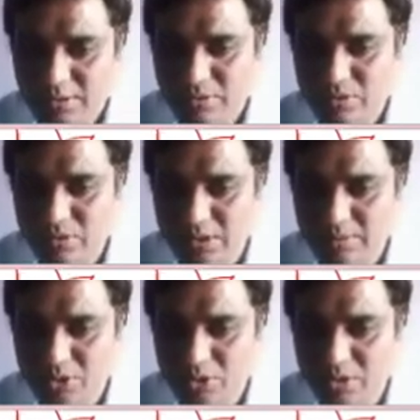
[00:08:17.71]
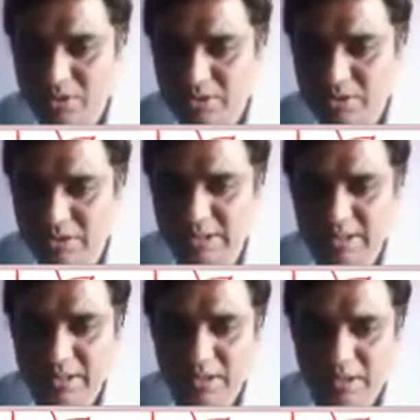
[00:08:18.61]
So let me call this is
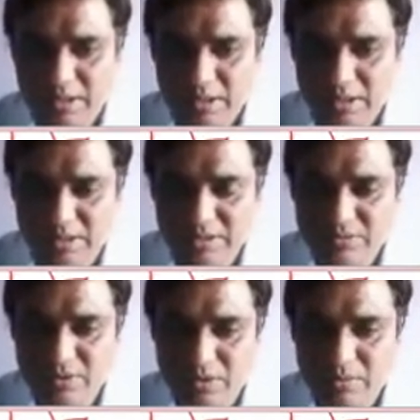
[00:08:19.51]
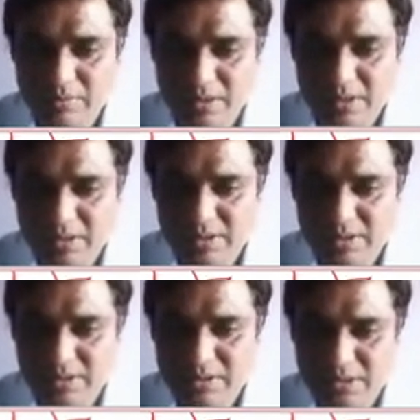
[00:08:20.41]
ZL, and this will be
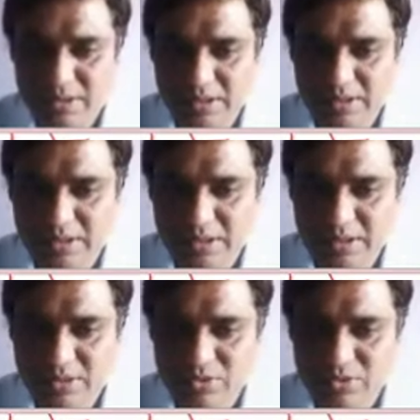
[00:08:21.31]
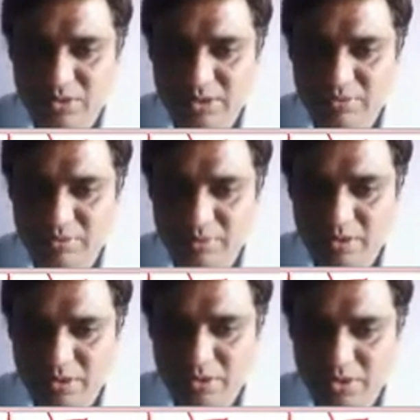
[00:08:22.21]
my current generator. So let me
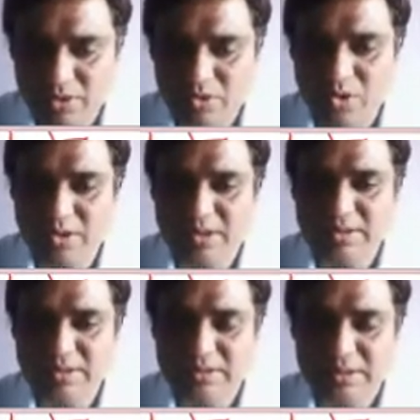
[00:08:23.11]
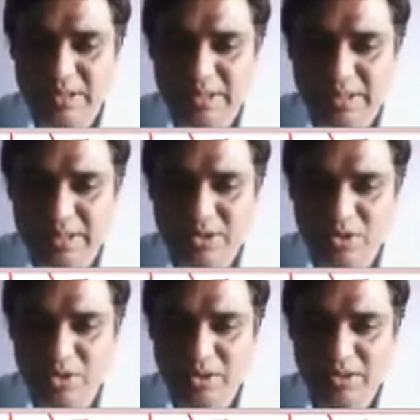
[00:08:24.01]
call Norton current
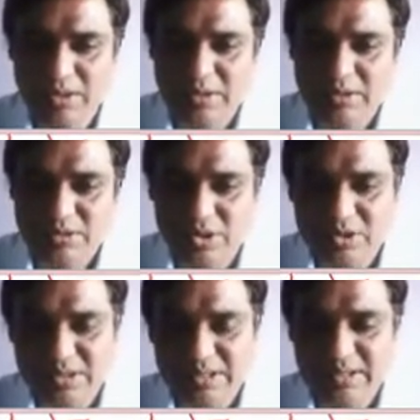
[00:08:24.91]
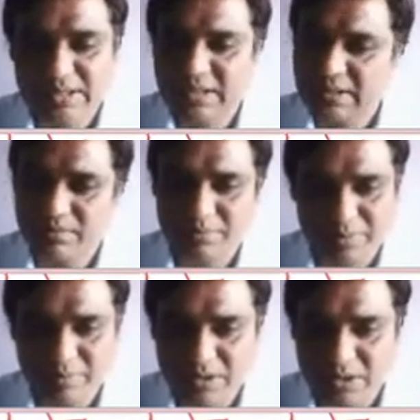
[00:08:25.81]
or short circuit current
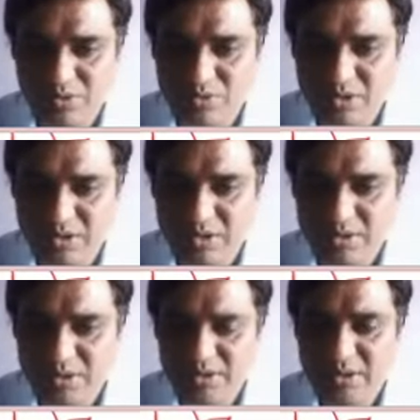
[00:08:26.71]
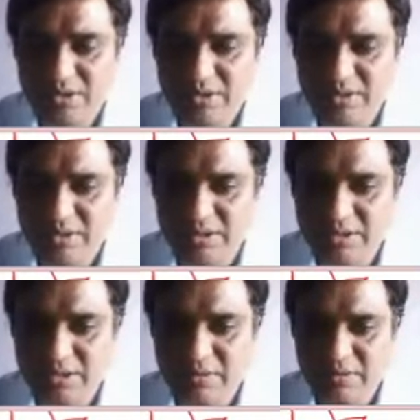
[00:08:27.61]
people are using. Here it is the
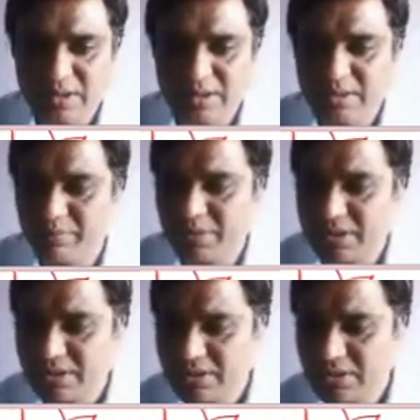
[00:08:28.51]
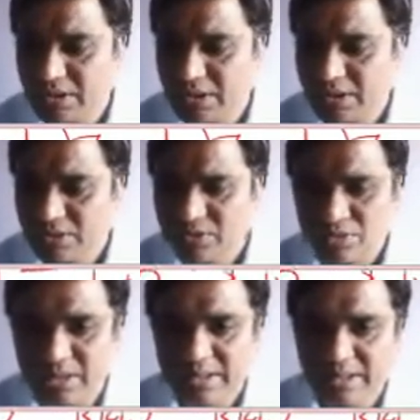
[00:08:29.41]
equivalent impedance, so
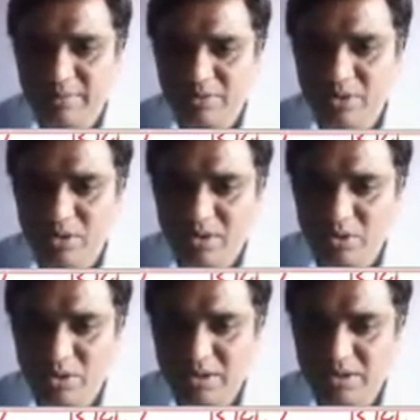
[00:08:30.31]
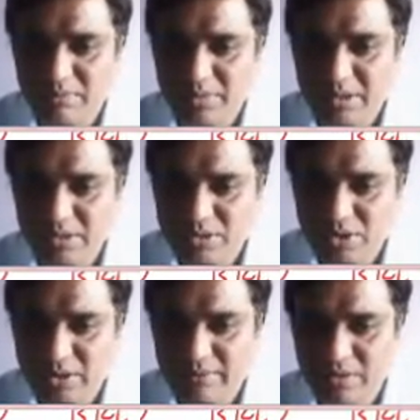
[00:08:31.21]
that can be called Norton impedance, or
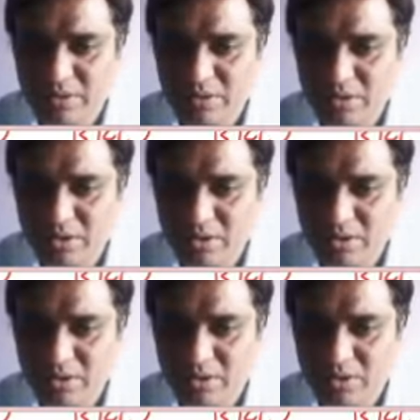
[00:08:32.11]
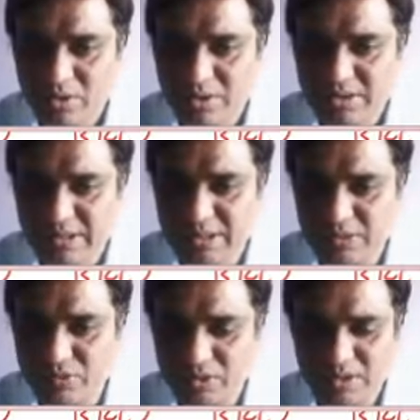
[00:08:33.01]
I will call ZT only,
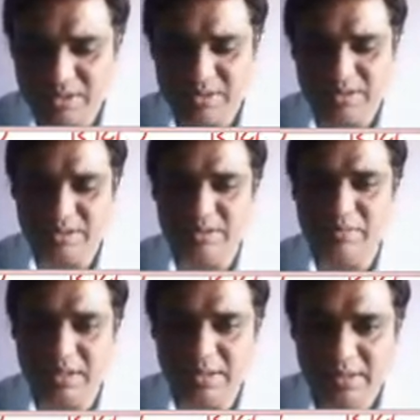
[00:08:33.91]
it doesn't matter.